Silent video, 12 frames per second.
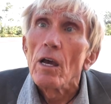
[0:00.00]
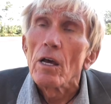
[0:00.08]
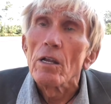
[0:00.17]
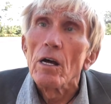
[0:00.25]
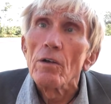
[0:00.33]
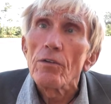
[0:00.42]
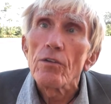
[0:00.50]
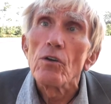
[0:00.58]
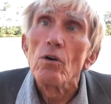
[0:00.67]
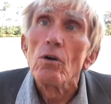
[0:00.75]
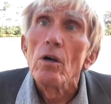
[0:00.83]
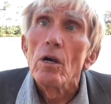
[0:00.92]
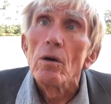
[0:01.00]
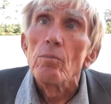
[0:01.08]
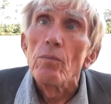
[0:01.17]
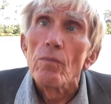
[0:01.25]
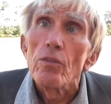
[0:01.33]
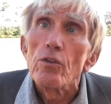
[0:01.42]
and also
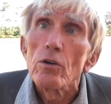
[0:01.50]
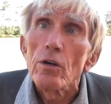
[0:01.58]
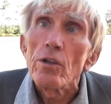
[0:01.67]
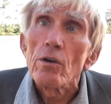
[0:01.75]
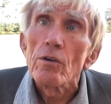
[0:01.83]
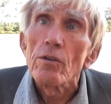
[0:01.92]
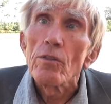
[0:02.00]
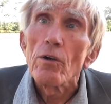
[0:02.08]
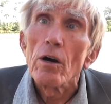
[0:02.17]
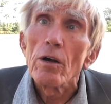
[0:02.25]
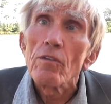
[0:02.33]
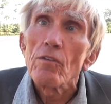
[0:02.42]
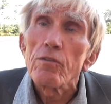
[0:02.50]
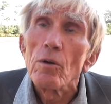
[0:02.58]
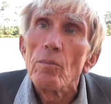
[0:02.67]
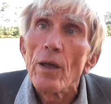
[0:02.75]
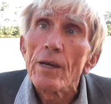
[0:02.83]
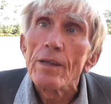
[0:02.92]
turn your thoughts
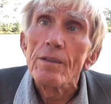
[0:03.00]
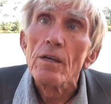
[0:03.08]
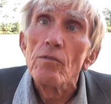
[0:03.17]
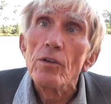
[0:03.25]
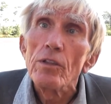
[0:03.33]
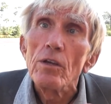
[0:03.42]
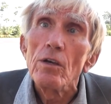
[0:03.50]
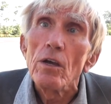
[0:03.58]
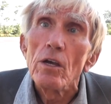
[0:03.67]
from negativity